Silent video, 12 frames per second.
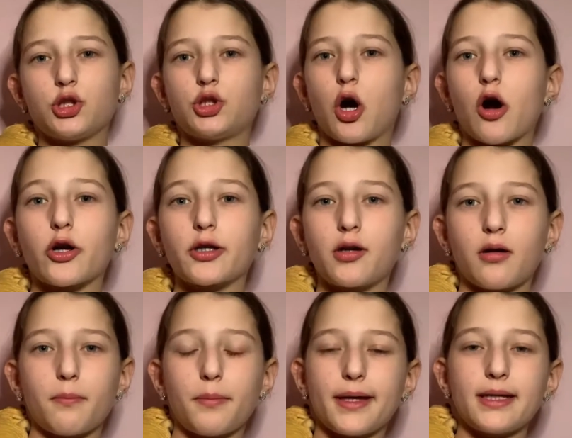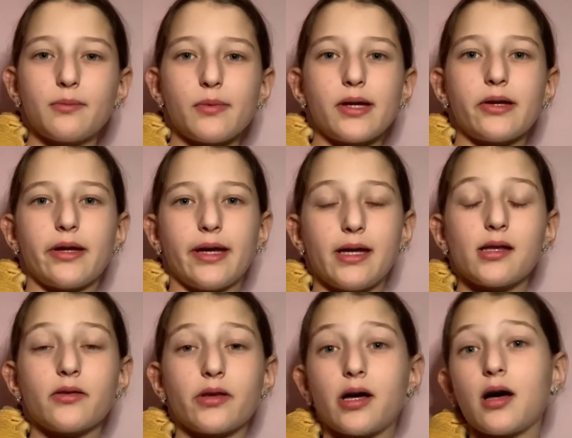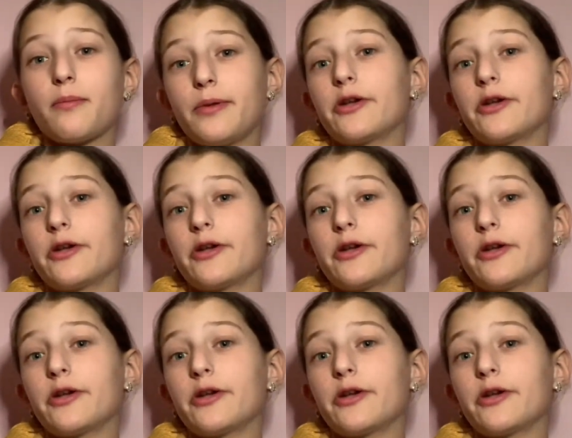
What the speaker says: dark pigment in the